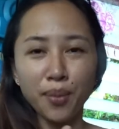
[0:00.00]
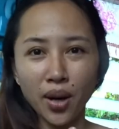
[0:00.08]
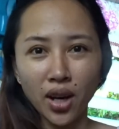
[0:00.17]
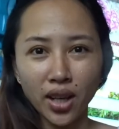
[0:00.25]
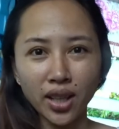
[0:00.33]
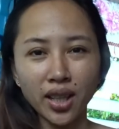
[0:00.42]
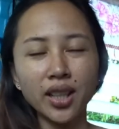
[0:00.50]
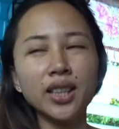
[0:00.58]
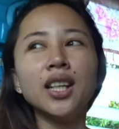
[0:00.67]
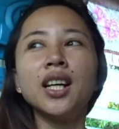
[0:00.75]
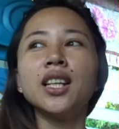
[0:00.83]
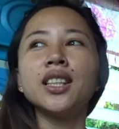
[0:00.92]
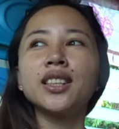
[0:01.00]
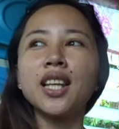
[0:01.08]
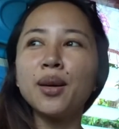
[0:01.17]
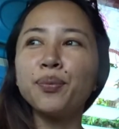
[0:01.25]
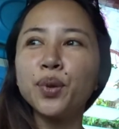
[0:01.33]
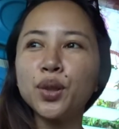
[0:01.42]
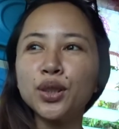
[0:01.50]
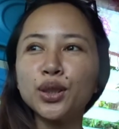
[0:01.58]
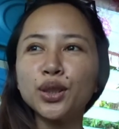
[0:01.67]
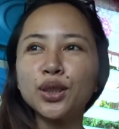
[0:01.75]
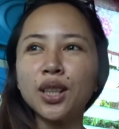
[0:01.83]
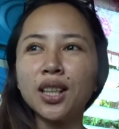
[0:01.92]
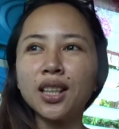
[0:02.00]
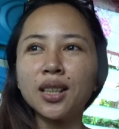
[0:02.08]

bar. Tapos,